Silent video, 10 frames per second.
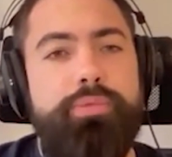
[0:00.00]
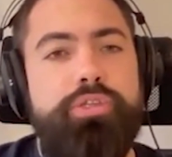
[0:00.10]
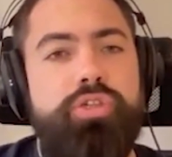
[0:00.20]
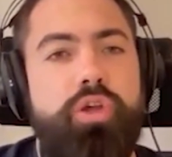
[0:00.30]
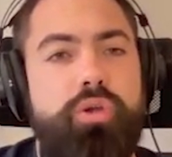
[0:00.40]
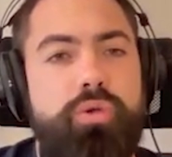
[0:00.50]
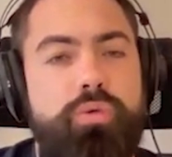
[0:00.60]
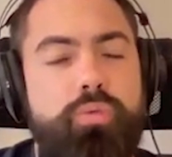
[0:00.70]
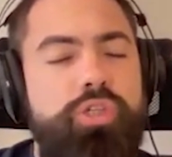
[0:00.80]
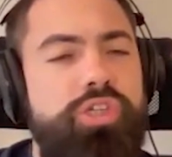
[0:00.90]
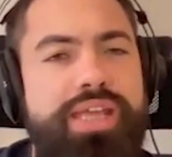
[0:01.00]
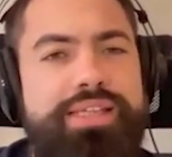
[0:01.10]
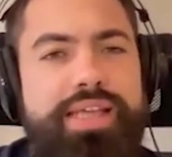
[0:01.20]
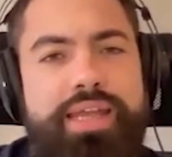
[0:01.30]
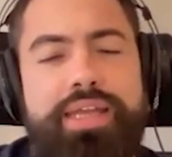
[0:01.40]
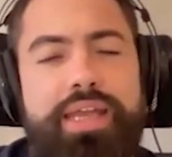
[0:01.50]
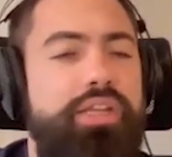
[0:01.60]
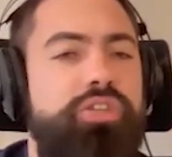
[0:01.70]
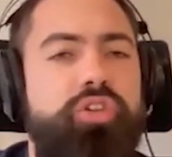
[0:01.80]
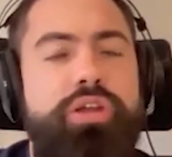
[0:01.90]
So would you say there's any
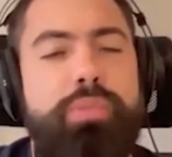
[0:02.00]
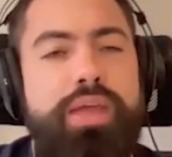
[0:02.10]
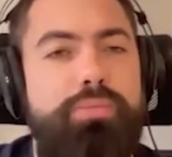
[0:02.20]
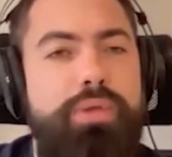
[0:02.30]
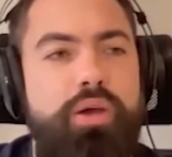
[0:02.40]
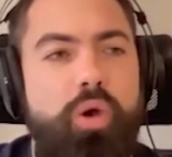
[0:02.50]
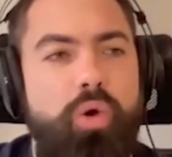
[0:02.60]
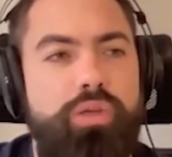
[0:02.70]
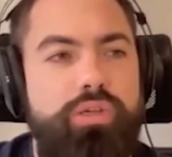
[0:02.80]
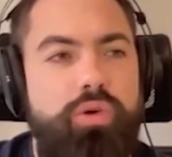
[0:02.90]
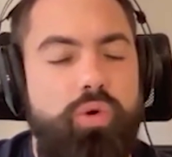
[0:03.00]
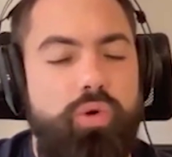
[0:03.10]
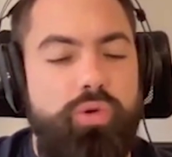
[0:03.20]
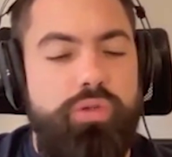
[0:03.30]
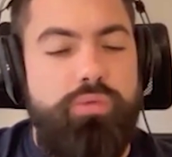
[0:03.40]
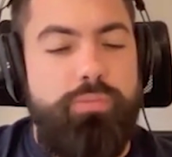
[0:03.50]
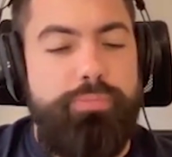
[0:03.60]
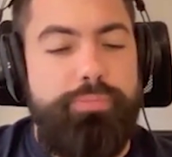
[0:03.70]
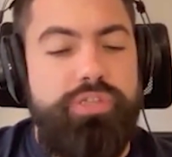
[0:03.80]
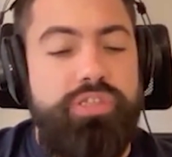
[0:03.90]
industry maybe or
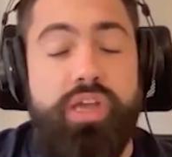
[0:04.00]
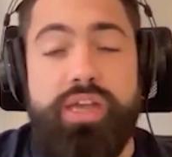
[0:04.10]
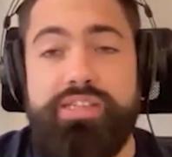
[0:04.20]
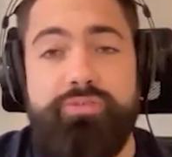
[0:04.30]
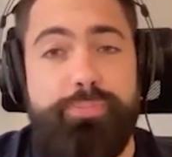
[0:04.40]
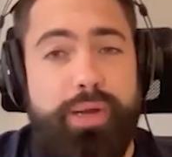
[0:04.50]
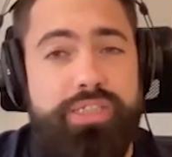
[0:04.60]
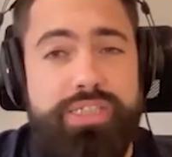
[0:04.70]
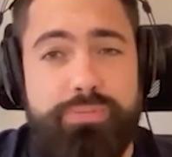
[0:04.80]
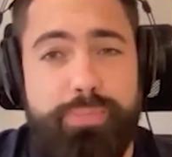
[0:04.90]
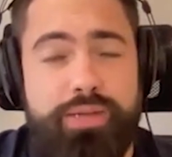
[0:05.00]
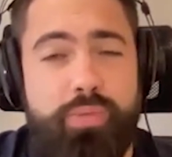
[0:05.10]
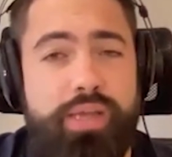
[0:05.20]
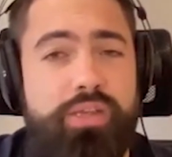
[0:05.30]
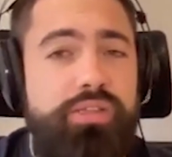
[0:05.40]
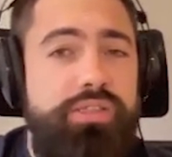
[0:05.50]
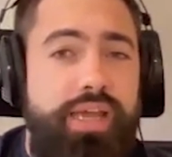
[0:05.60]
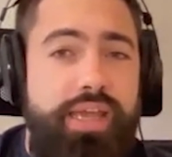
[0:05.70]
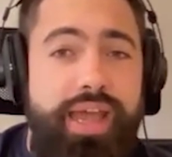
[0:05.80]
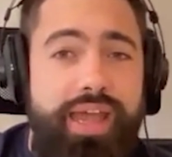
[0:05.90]
size of budget spend where you'd
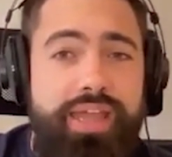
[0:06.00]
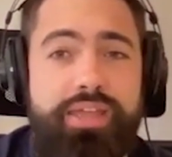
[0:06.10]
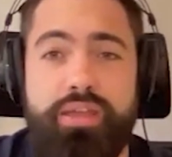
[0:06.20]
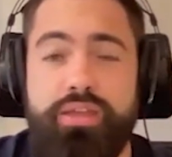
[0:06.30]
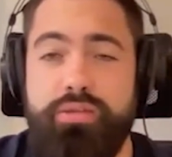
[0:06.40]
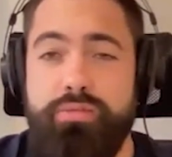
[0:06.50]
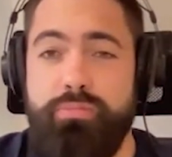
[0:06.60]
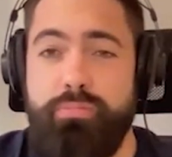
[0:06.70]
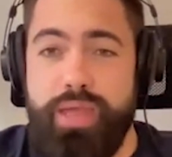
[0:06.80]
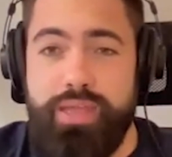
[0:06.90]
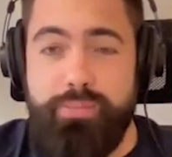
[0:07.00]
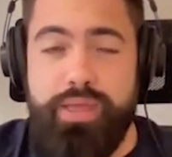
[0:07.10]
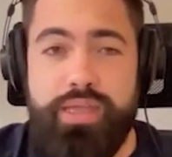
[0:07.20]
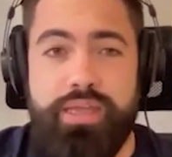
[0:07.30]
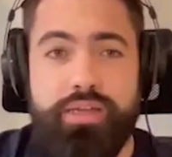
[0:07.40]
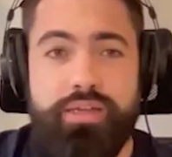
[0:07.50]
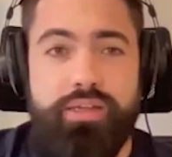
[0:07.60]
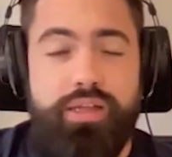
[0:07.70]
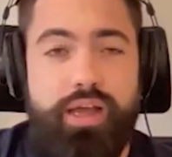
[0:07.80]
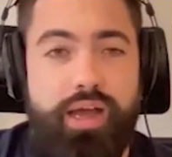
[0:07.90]
say, hey, maybe
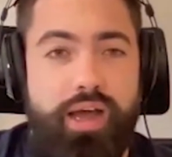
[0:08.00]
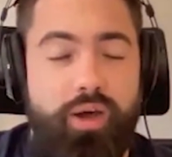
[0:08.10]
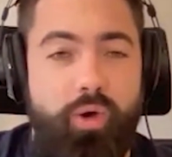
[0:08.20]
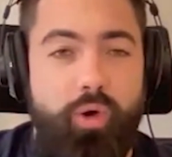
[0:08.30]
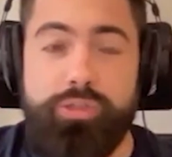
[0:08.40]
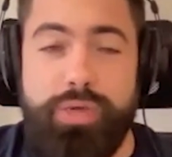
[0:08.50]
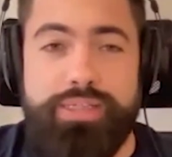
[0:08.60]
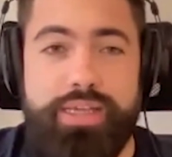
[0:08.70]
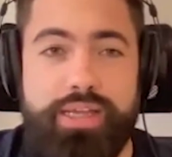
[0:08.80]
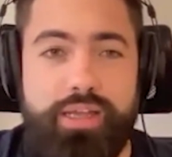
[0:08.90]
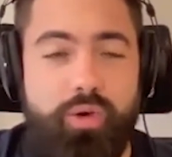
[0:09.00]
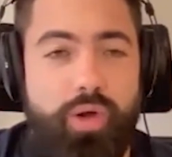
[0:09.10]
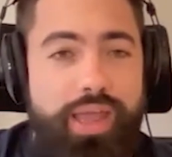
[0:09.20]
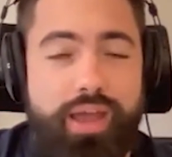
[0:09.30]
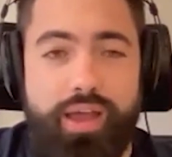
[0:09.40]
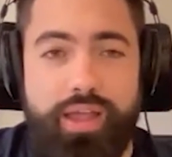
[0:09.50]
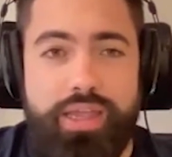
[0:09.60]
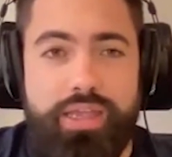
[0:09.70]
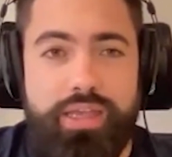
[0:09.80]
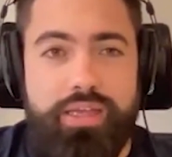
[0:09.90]
automatic or
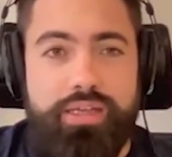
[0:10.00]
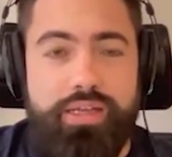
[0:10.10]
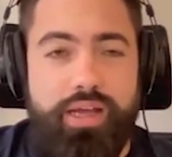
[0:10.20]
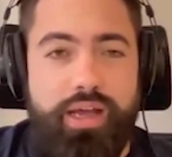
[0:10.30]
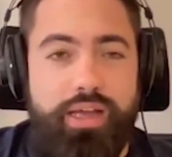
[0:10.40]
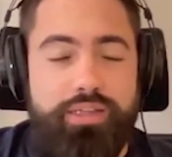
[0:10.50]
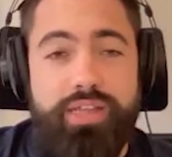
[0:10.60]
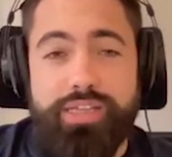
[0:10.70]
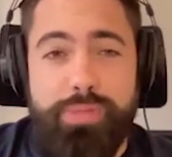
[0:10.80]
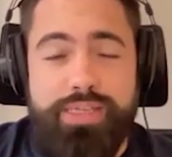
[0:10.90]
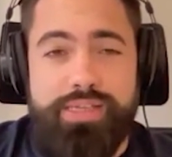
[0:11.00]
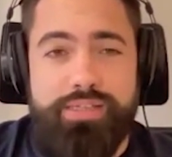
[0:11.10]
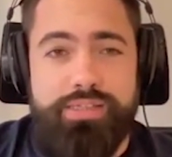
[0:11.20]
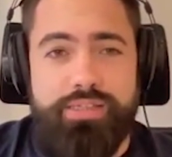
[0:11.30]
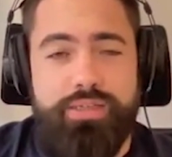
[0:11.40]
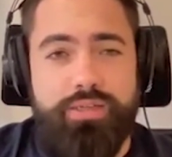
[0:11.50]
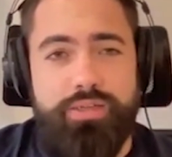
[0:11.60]
AI does make sense?